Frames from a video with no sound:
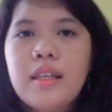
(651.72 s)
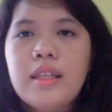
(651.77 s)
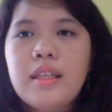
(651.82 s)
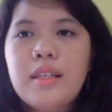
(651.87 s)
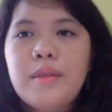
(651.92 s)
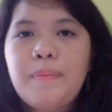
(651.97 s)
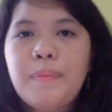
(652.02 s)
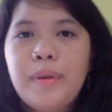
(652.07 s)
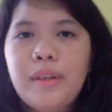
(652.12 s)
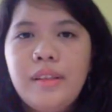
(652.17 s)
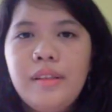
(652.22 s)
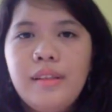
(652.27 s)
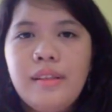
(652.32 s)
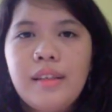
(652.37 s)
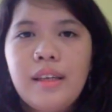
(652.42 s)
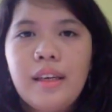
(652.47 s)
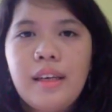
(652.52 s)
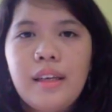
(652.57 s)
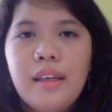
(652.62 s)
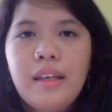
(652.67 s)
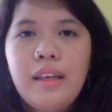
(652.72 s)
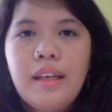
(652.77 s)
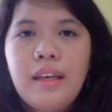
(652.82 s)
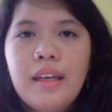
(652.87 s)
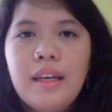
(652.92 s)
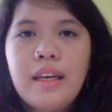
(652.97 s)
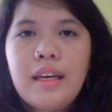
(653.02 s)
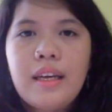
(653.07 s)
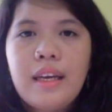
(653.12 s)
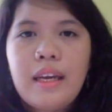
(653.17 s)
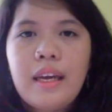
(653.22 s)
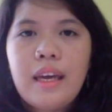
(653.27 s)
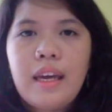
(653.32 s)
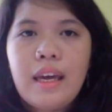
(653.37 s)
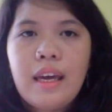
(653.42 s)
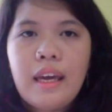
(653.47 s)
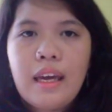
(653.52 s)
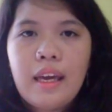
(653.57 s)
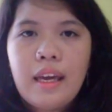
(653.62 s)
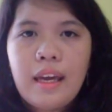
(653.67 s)
Spongy
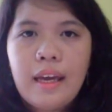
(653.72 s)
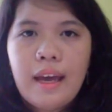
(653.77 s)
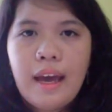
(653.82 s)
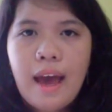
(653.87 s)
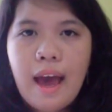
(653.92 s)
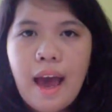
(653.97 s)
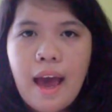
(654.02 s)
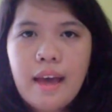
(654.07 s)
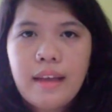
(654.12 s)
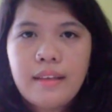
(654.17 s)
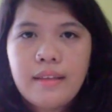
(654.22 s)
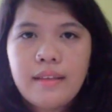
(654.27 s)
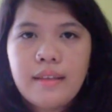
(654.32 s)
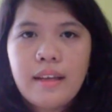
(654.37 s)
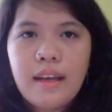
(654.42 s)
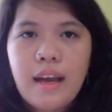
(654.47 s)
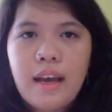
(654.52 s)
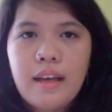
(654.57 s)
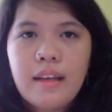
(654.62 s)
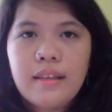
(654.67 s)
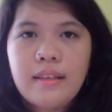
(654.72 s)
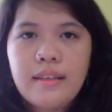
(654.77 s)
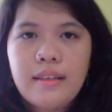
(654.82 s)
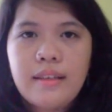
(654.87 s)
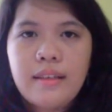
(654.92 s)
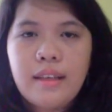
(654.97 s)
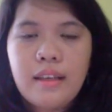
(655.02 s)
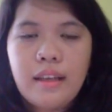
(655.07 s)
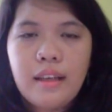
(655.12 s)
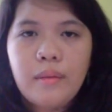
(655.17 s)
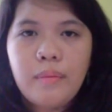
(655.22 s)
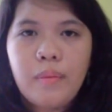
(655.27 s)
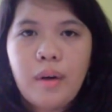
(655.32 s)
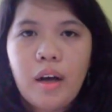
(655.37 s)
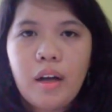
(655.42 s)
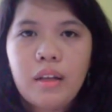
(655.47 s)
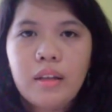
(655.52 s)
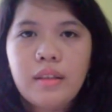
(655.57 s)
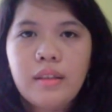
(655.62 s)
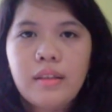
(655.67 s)
has a
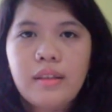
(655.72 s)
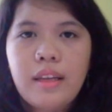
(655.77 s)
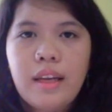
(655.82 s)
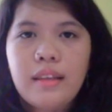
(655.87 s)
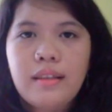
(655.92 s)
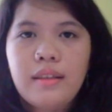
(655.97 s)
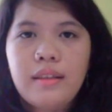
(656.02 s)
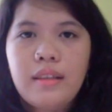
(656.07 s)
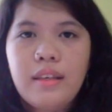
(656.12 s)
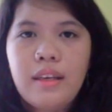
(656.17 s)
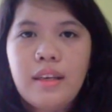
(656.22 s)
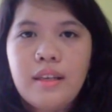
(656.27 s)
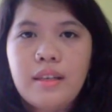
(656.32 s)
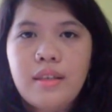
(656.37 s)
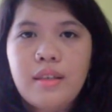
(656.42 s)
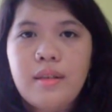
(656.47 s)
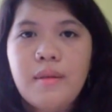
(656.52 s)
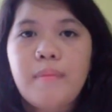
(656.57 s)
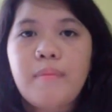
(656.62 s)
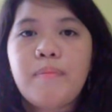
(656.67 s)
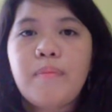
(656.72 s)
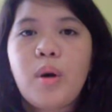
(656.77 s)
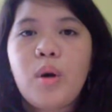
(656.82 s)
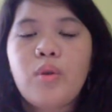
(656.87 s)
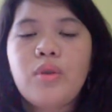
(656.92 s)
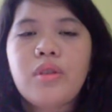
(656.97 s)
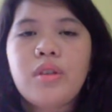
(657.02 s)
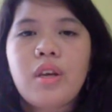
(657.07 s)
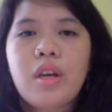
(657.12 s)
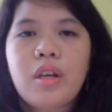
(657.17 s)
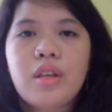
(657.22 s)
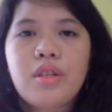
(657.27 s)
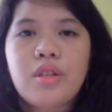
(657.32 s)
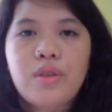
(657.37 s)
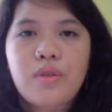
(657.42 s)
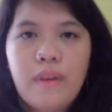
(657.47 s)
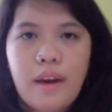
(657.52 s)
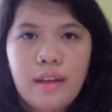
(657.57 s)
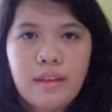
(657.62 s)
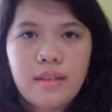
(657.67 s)
syllable that is both
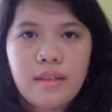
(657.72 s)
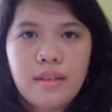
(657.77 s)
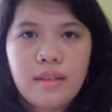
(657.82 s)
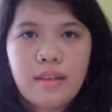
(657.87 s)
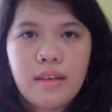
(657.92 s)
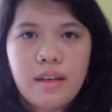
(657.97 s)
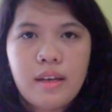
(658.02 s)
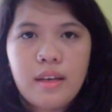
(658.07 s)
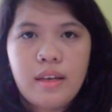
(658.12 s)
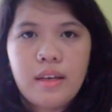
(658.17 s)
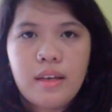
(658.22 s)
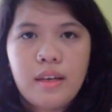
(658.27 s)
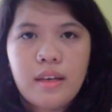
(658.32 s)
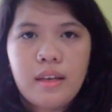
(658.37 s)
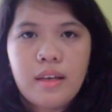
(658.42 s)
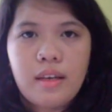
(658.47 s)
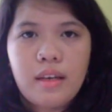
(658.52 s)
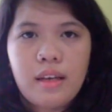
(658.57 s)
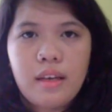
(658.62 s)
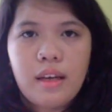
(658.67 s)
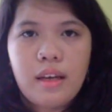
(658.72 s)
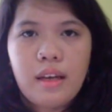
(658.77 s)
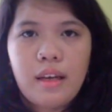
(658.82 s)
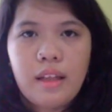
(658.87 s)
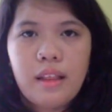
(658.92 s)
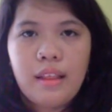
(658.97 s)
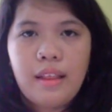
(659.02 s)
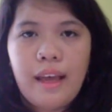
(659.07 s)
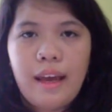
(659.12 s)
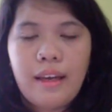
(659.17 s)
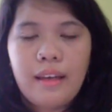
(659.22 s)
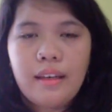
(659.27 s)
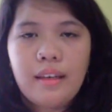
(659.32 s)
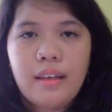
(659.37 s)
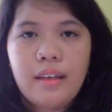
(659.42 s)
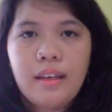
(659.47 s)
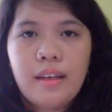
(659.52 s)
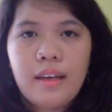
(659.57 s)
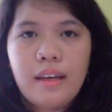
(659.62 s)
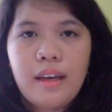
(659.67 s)
stressed, like
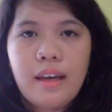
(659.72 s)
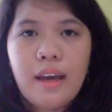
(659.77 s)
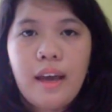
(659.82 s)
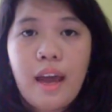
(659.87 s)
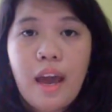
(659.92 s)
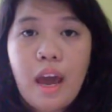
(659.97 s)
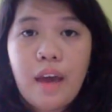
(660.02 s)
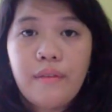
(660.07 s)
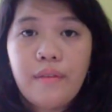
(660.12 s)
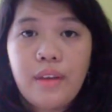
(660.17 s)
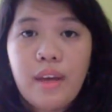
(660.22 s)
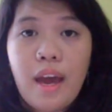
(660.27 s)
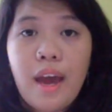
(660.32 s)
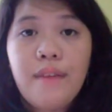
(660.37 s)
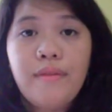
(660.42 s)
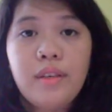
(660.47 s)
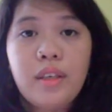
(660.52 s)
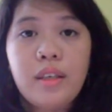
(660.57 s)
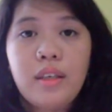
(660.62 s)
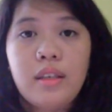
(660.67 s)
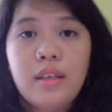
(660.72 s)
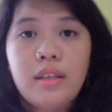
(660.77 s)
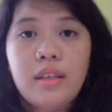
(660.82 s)
heavy, heavy,